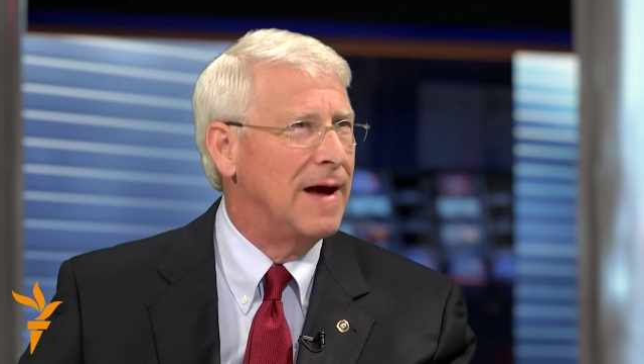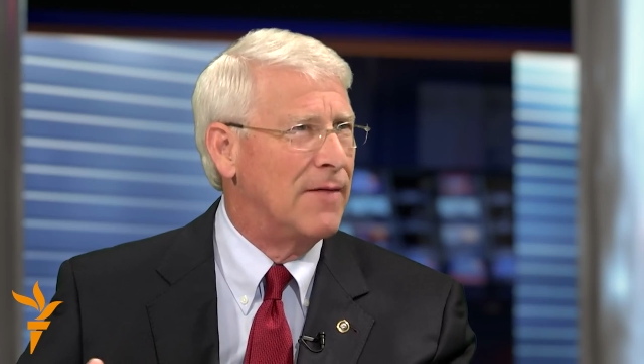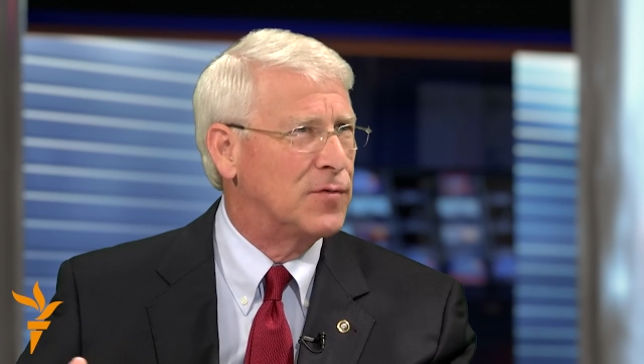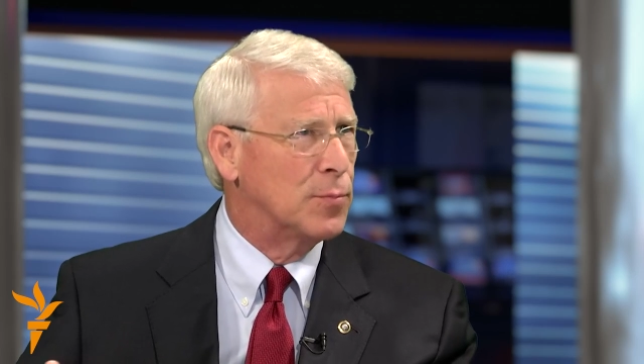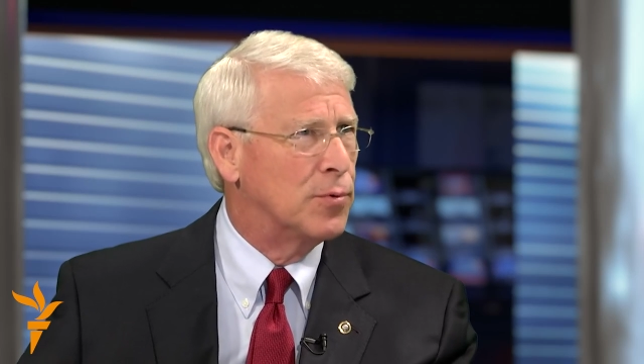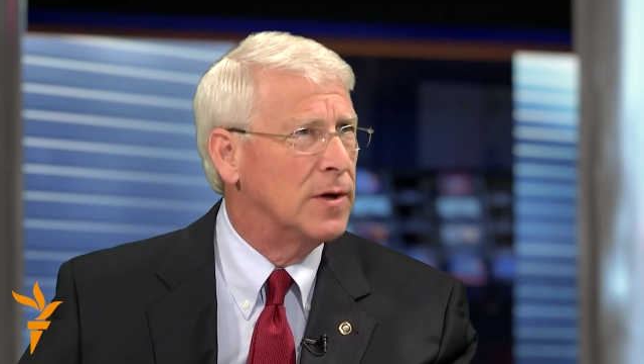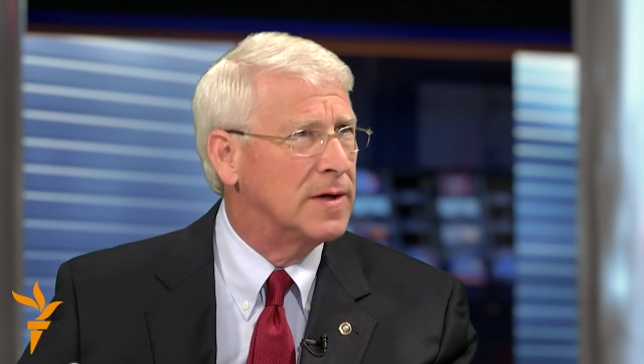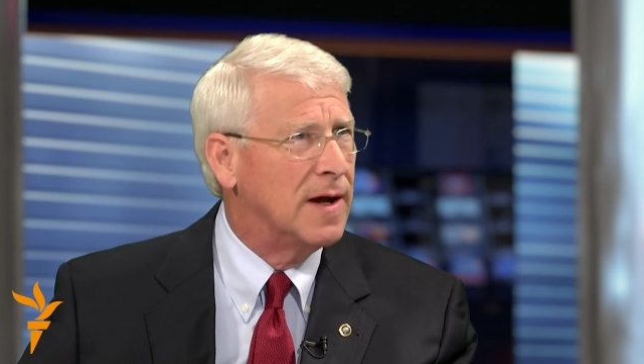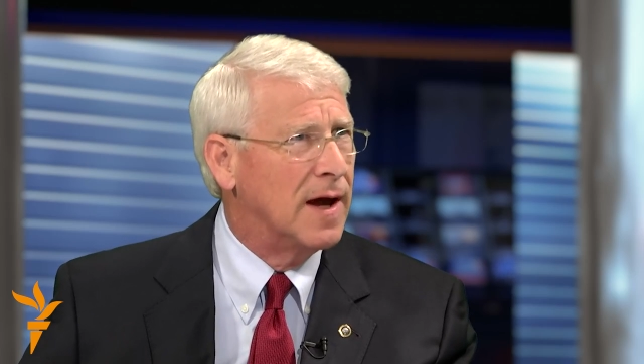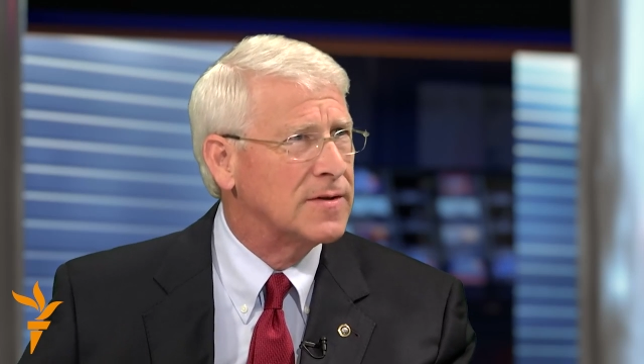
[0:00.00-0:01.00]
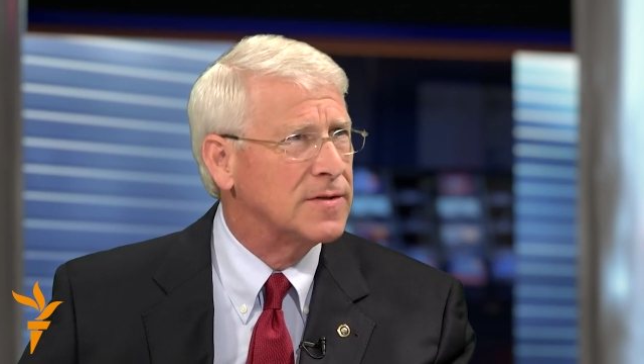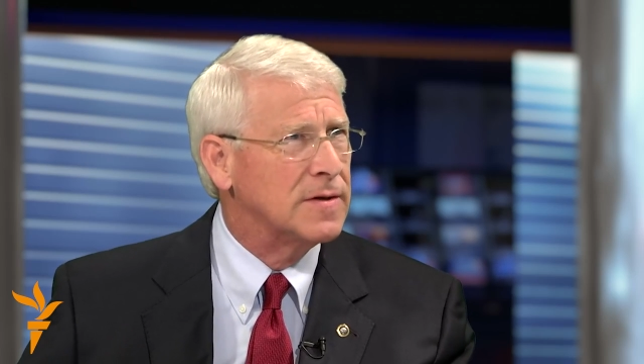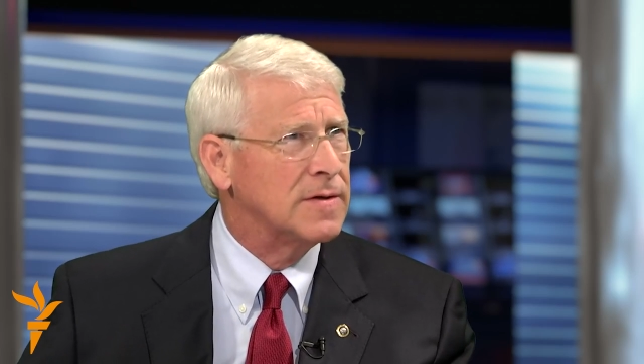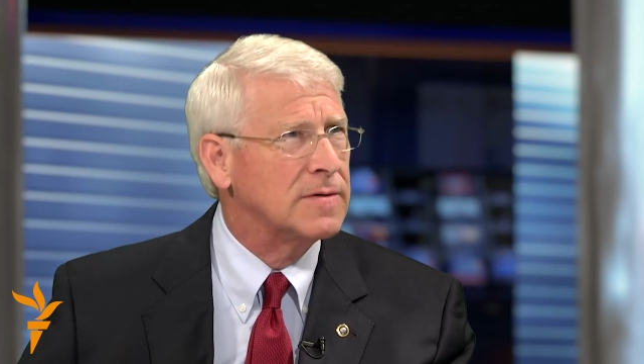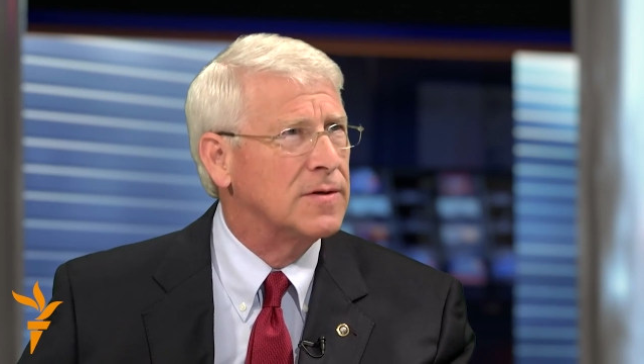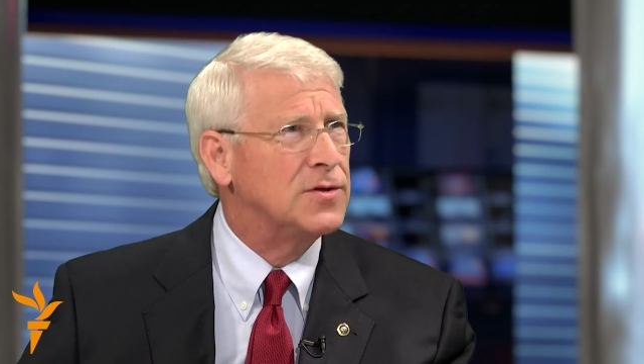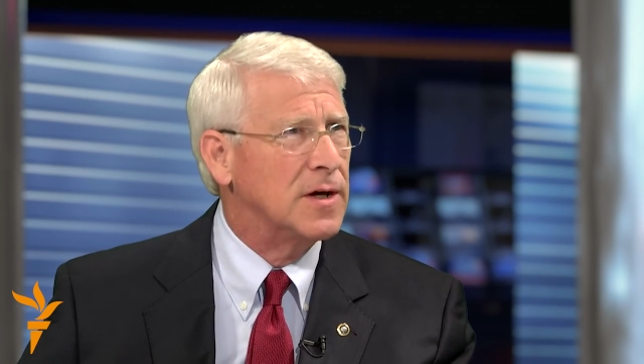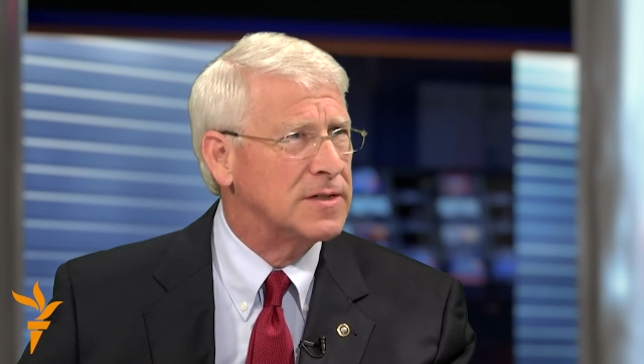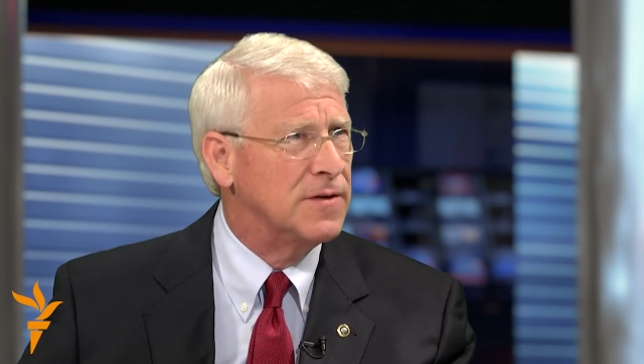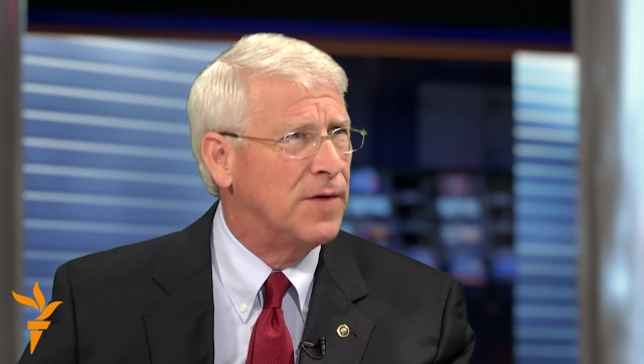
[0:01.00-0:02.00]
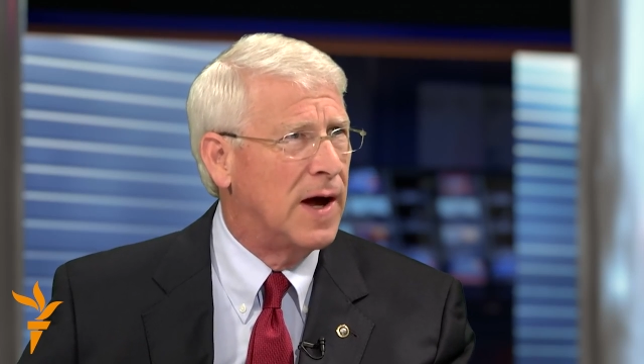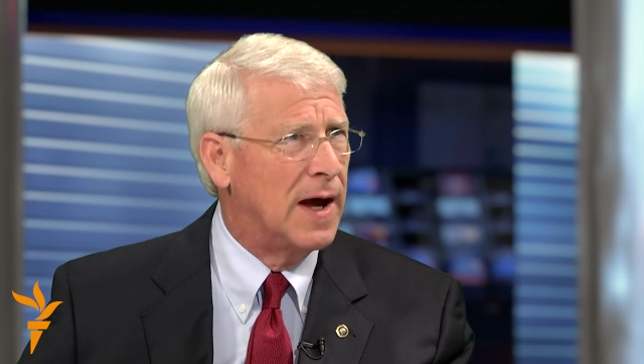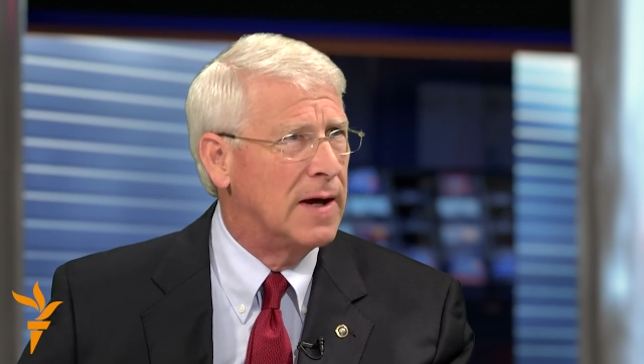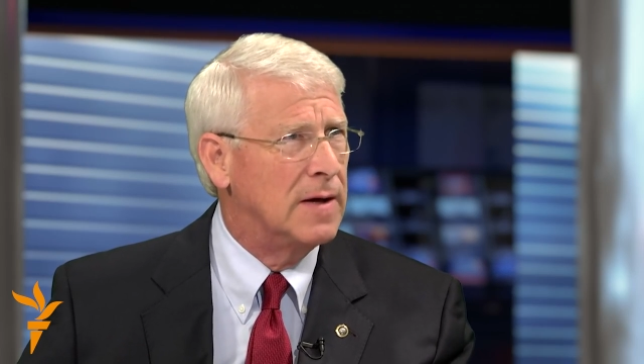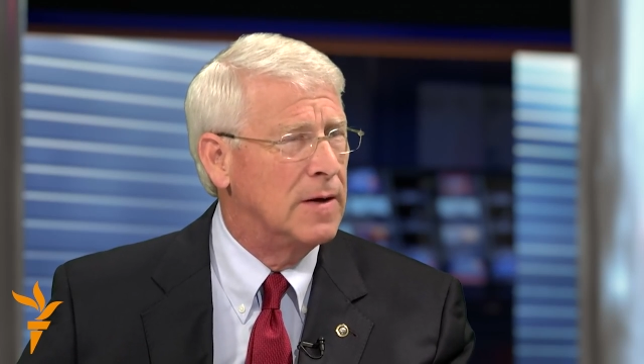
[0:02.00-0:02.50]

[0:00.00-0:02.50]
after pretext to justify